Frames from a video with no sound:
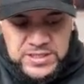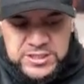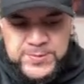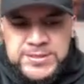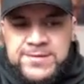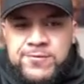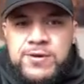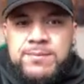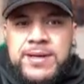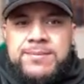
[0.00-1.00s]
especially
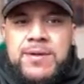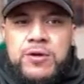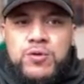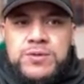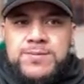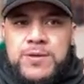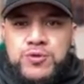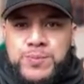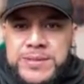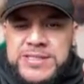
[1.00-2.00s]
for a mum who's
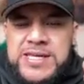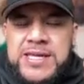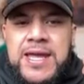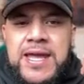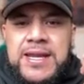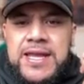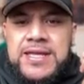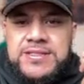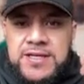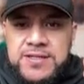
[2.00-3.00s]
busy and
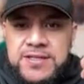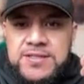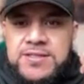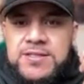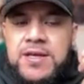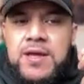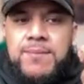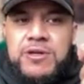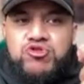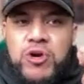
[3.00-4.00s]
has young kids,
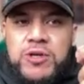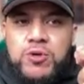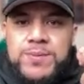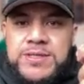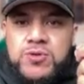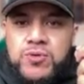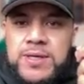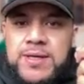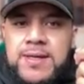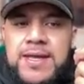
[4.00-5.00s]
but try your best to
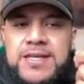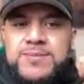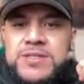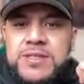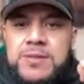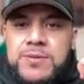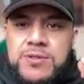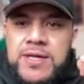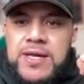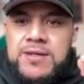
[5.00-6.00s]
get as much sleep as you
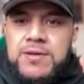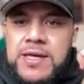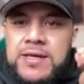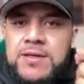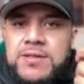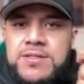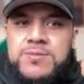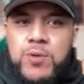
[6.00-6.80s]
can. Okay, this is